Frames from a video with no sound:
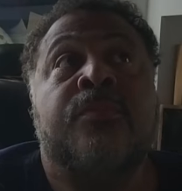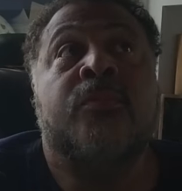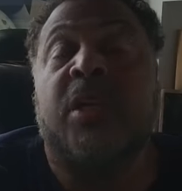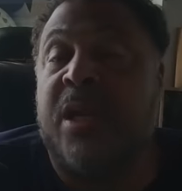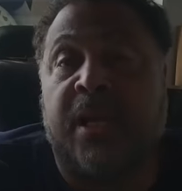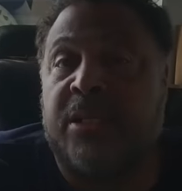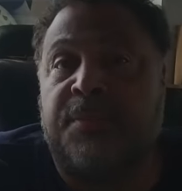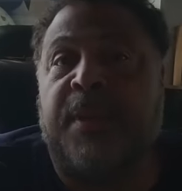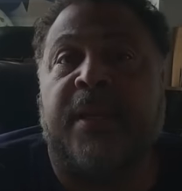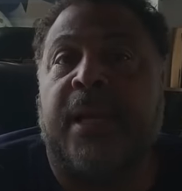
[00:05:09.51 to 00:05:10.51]
They're not going to
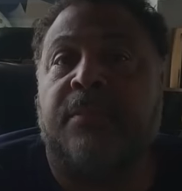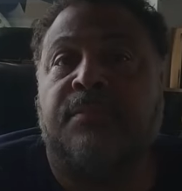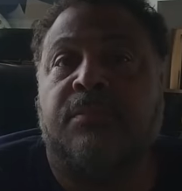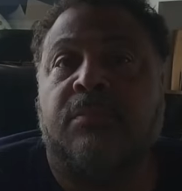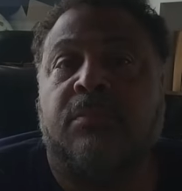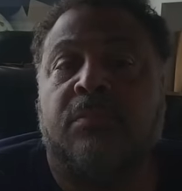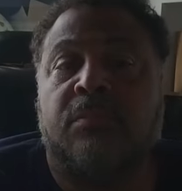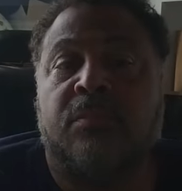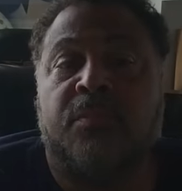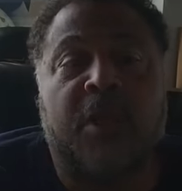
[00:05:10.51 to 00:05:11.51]
spend that.
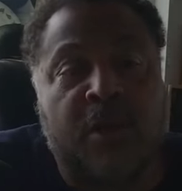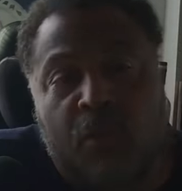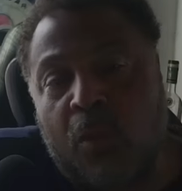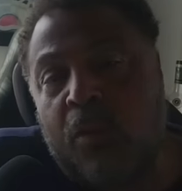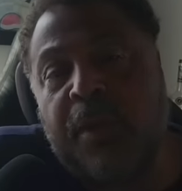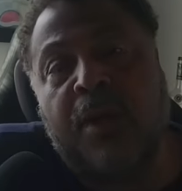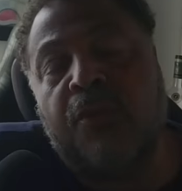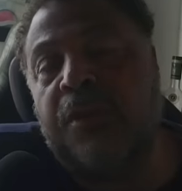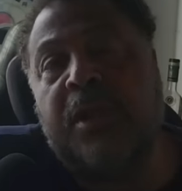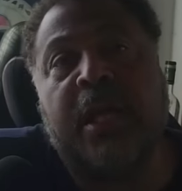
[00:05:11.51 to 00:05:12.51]
They're going to roll that
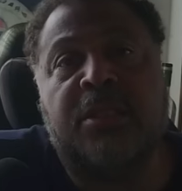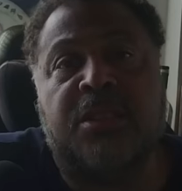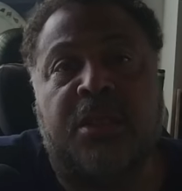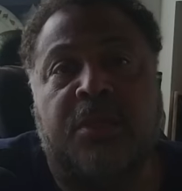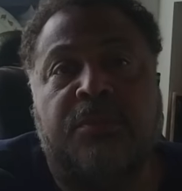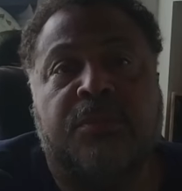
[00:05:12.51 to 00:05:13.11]
over to next year.